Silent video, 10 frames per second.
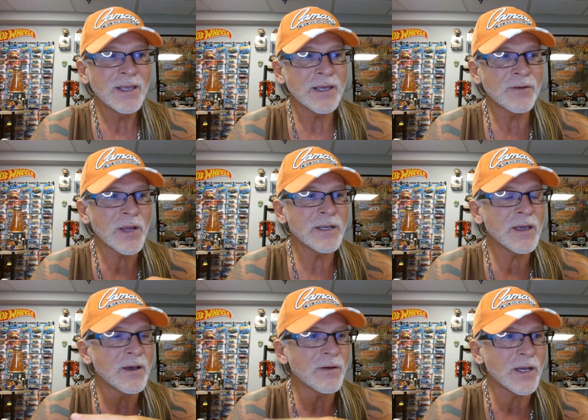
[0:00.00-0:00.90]
And right
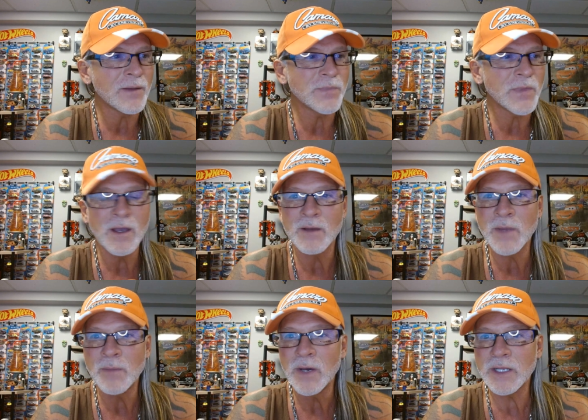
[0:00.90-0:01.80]
now, uh, uh,
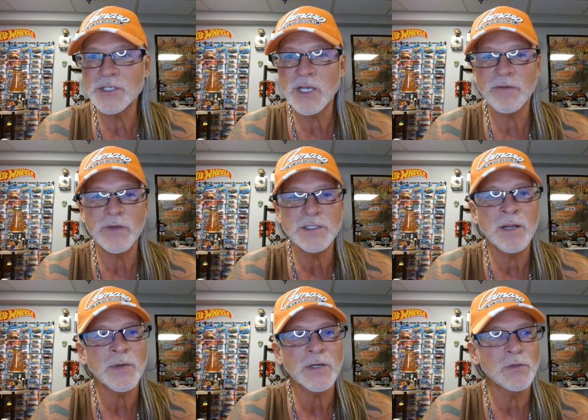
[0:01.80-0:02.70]
my buddy Jeff, he's
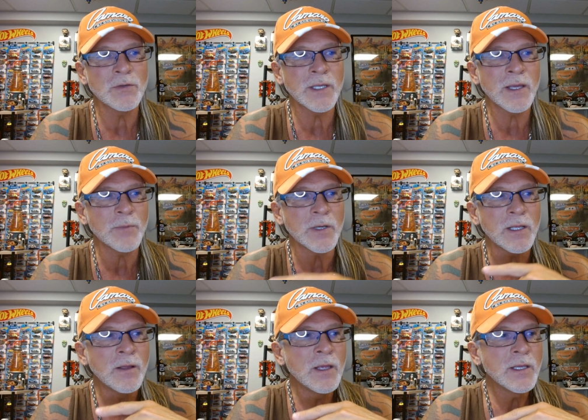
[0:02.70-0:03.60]
number two in the company.